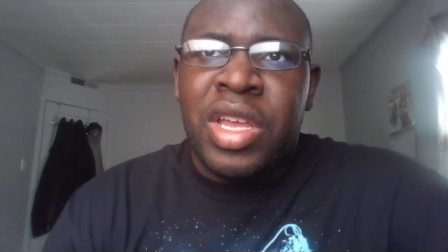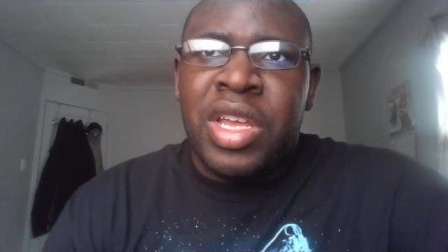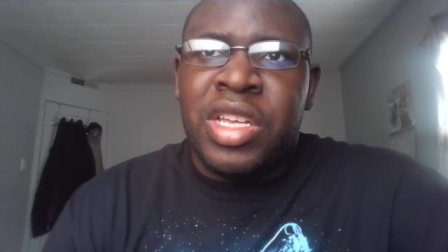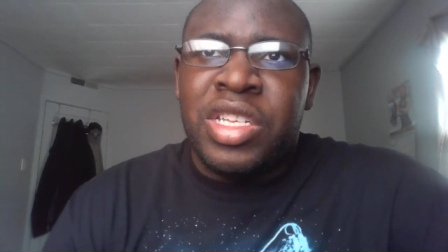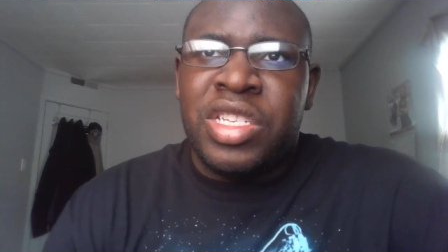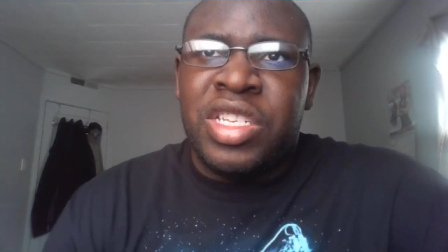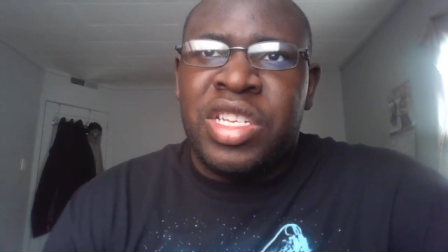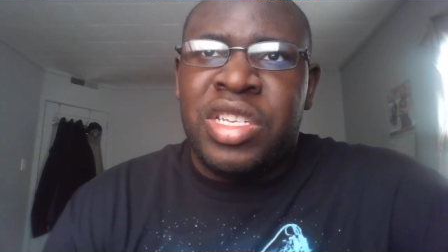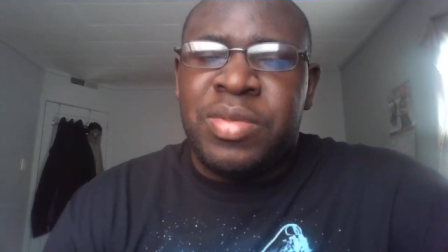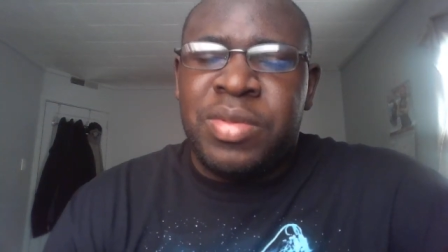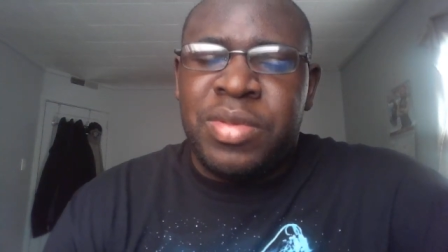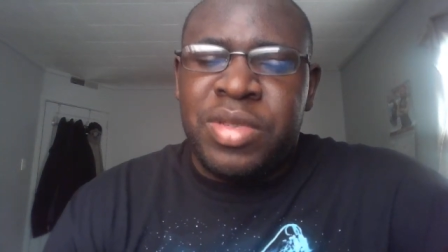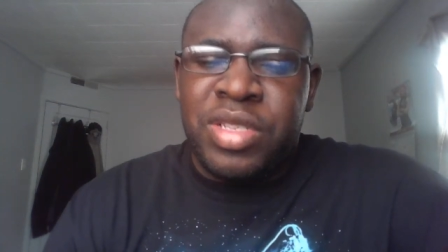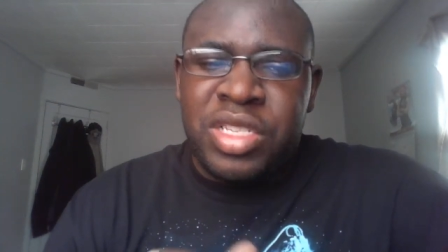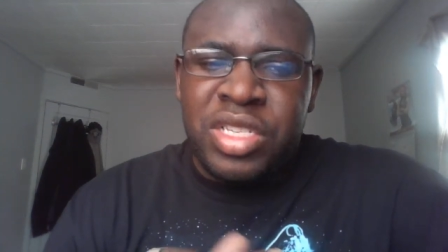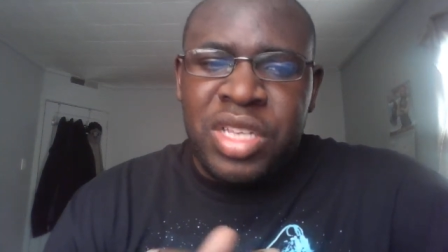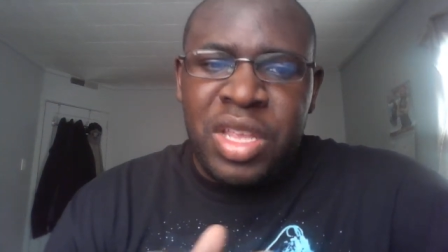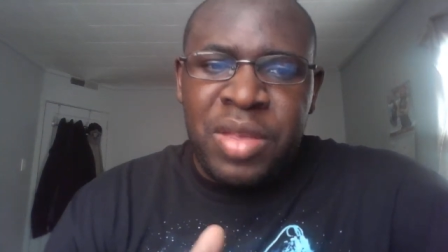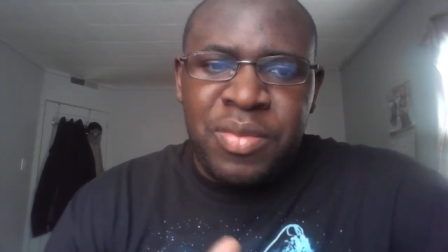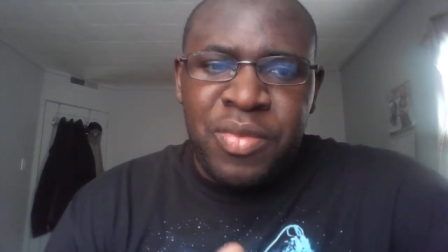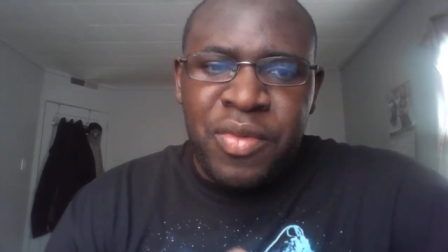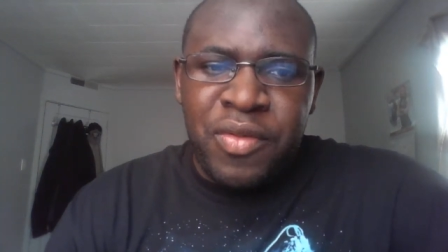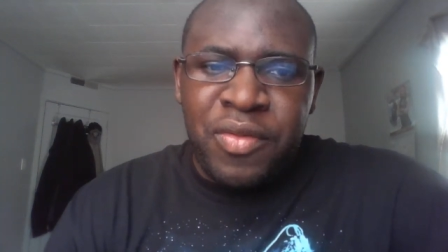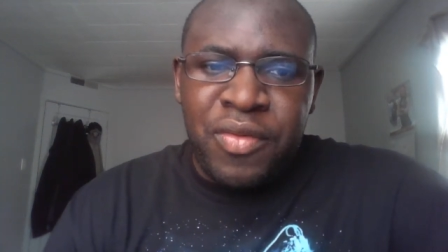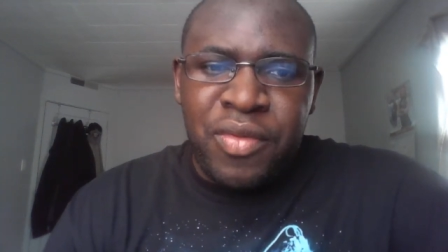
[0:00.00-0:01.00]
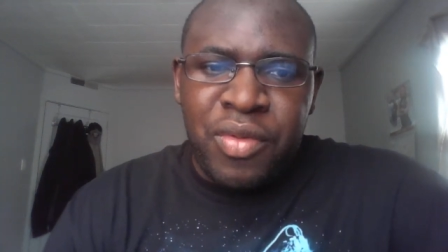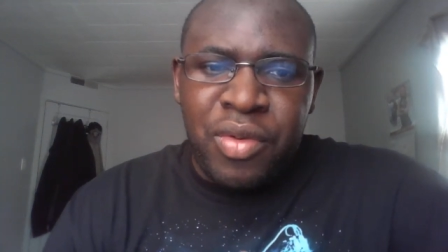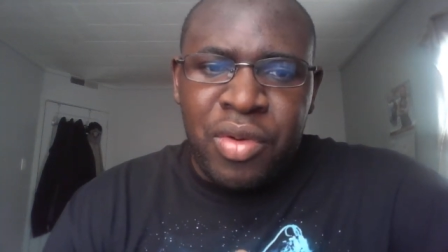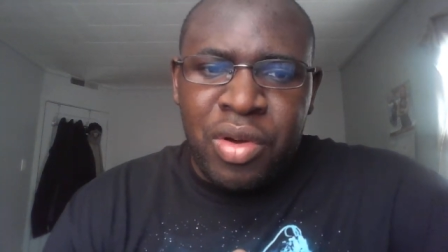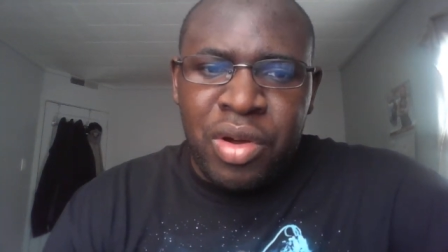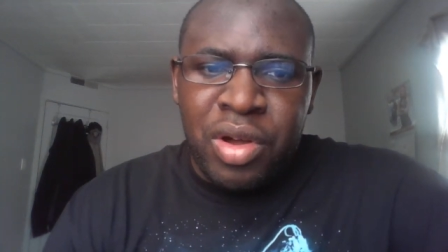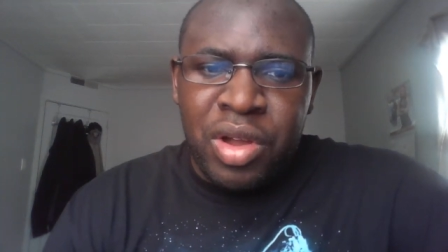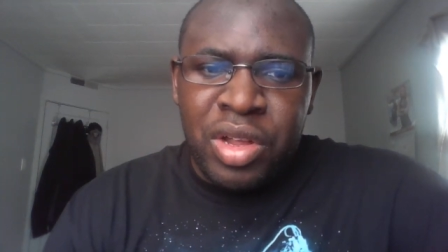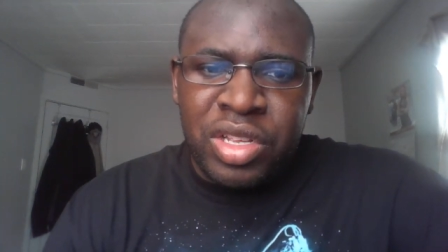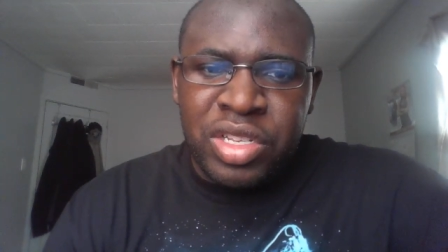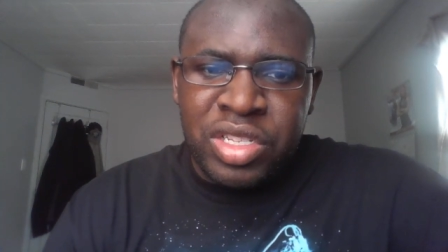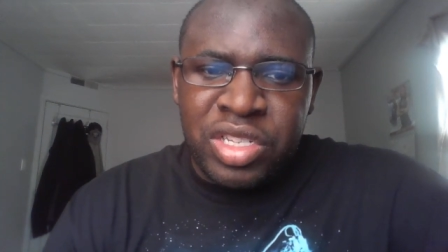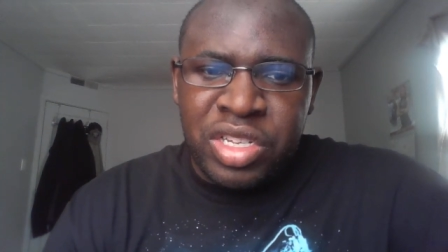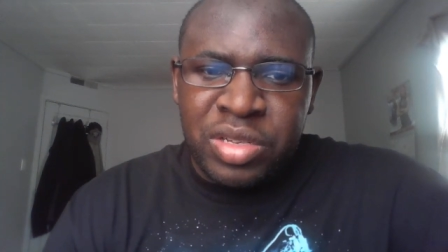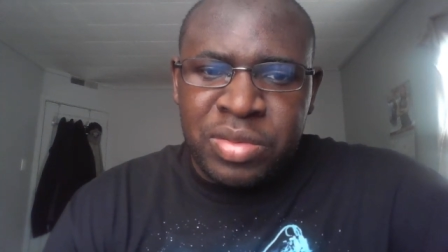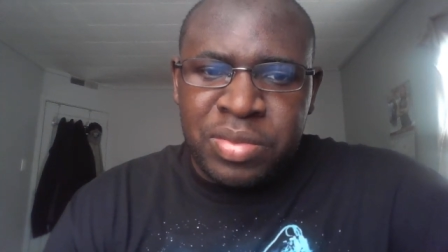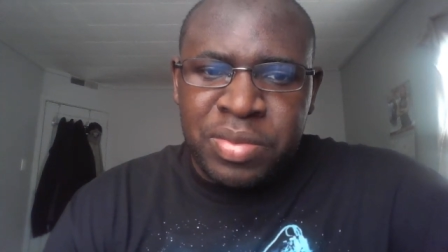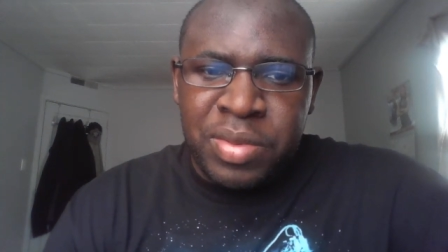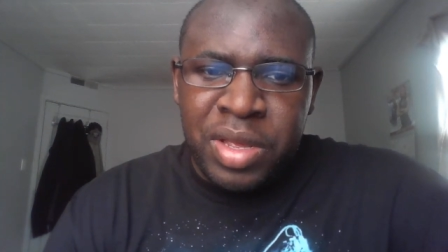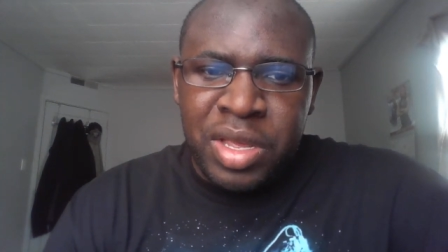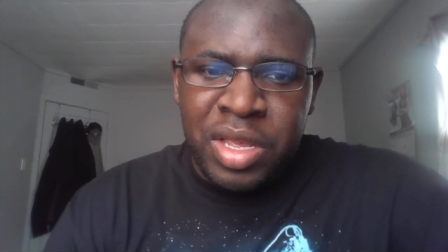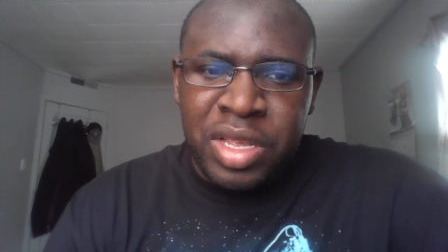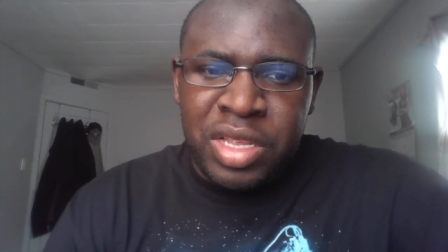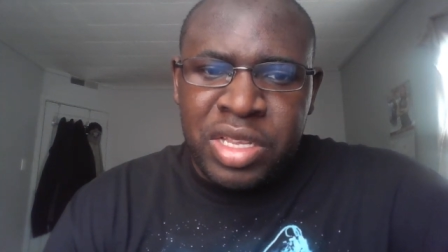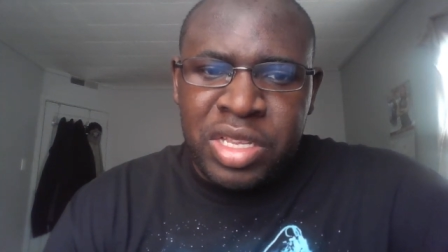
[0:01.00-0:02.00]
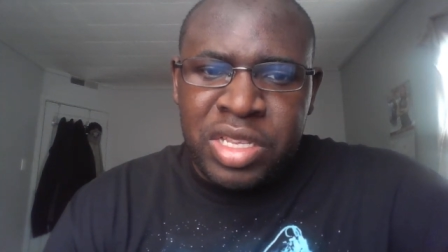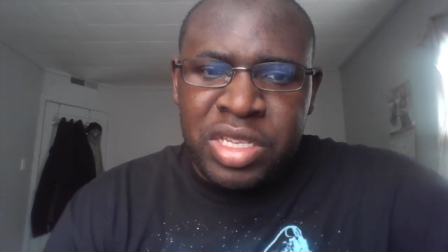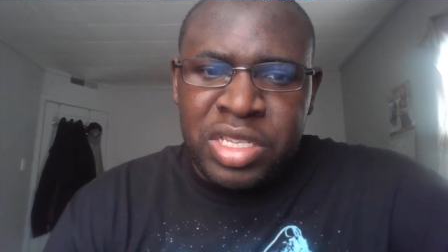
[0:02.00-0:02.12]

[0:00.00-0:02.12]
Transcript: She's been seen before. She's been